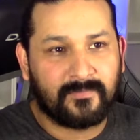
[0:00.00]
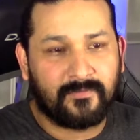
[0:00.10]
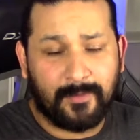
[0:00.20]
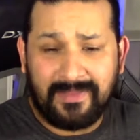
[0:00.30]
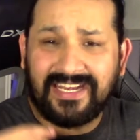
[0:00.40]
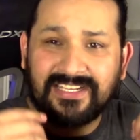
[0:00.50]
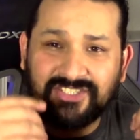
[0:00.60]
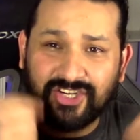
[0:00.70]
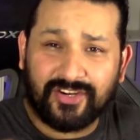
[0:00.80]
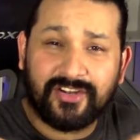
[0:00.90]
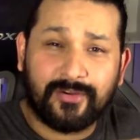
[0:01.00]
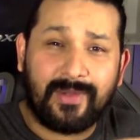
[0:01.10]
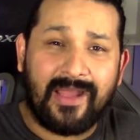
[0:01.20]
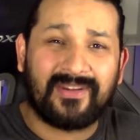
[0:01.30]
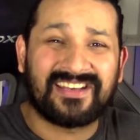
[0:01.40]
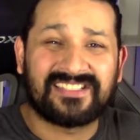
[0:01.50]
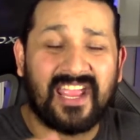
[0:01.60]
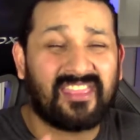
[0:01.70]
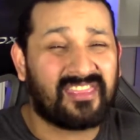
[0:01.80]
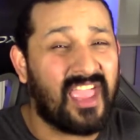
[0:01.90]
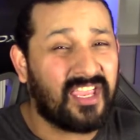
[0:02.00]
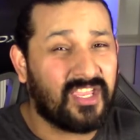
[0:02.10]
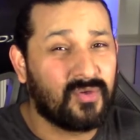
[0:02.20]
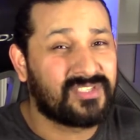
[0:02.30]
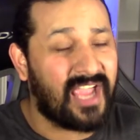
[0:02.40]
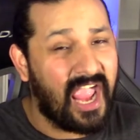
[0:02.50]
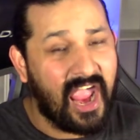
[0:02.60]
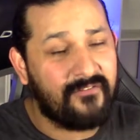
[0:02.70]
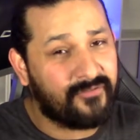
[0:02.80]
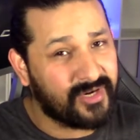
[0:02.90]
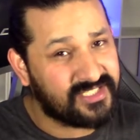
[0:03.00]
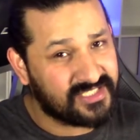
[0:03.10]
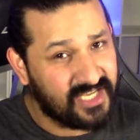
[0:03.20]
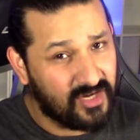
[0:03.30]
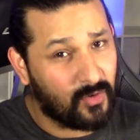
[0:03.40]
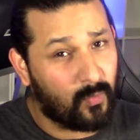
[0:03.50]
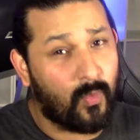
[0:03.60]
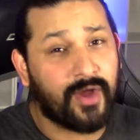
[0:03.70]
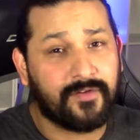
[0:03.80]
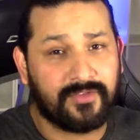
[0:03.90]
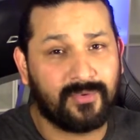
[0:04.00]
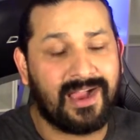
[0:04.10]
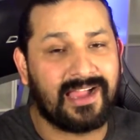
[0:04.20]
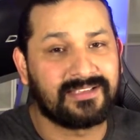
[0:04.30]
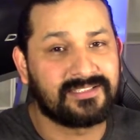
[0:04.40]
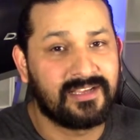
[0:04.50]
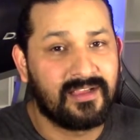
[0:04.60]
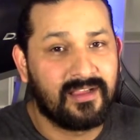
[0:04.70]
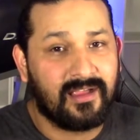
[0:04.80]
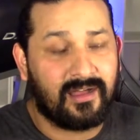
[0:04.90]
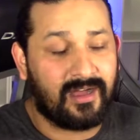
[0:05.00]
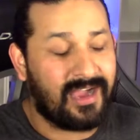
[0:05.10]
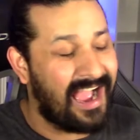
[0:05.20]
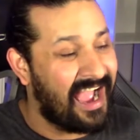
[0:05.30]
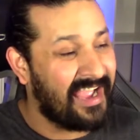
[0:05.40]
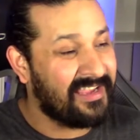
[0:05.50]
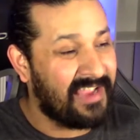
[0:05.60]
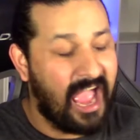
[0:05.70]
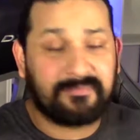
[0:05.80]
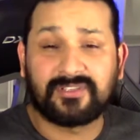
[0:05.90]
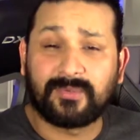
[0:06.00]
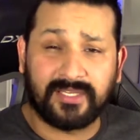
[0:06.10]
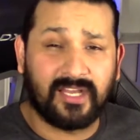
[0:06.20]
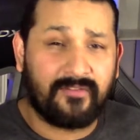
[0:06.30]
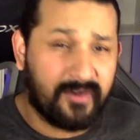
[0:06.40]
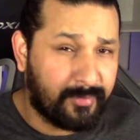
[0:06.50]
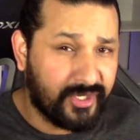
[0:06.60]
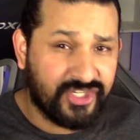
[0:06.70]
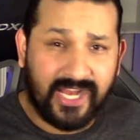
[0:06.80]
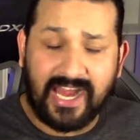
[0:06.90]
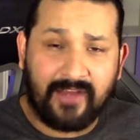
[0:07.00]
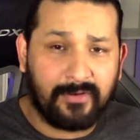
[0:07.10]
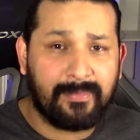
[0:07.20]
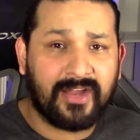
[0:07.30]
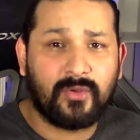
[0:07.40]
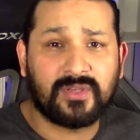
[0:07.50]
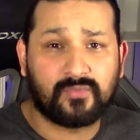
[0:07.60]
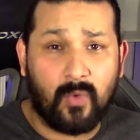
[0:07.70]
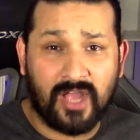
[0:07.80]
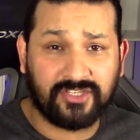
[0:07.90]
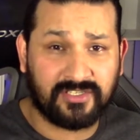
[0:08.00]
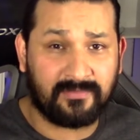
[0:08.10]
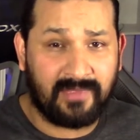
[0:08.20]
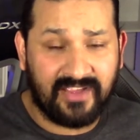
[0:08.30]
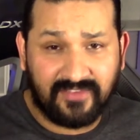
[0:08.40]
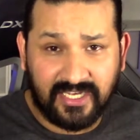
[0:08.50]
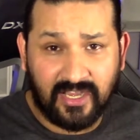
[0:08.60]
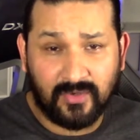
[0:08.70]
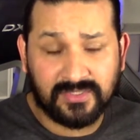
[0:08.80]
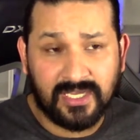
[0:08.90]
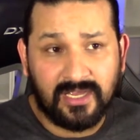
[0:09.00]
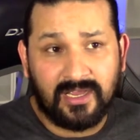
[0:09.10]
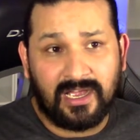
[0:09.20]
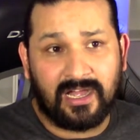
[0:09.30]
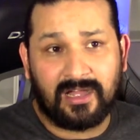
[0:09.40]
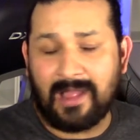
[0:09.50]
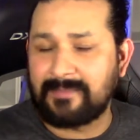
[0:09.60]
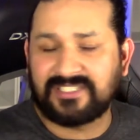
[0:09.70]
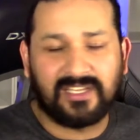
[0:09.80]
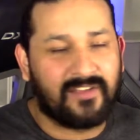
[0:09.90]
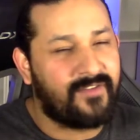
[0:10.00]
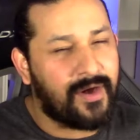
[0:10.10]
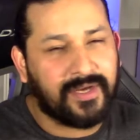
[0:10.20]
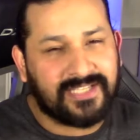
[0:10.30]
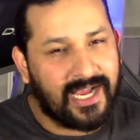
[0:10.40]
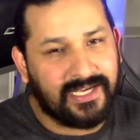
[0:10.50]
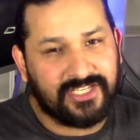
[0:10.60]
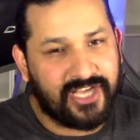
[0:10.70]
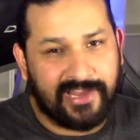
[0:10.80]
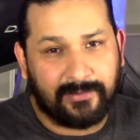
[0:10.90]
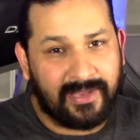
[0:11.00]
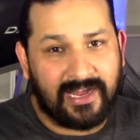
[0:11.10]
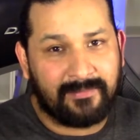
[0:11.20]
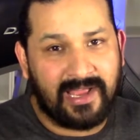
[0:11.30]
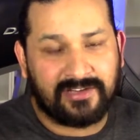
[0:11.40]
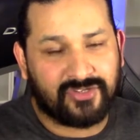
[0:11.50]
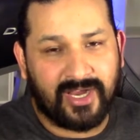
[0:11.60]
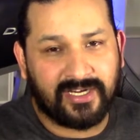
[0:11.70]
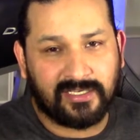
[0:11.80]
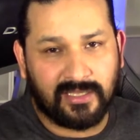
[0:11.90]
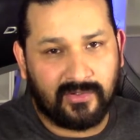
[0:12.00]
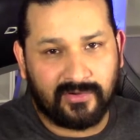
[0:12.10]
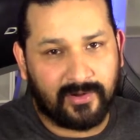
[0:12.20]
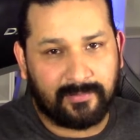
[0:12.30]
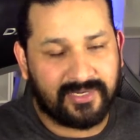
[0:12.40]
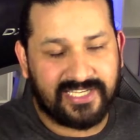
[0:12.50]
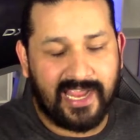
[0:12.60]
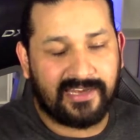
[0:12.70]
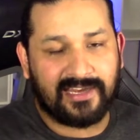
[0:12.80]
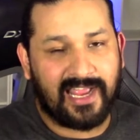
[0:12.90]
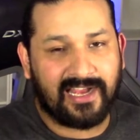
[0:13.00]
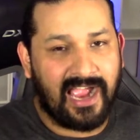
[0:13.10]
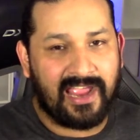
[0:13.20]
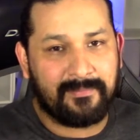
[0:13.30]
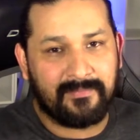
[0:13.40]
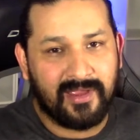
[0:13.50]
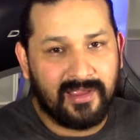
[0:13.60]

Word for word: for me to turn it around and say thank you to every single one of you guys. Uh, I absolutely love and appreciate everybody who has watched my videos. Uh, I'm still a very tiny channel, man. I'm not trying to gloat or pretend like I'm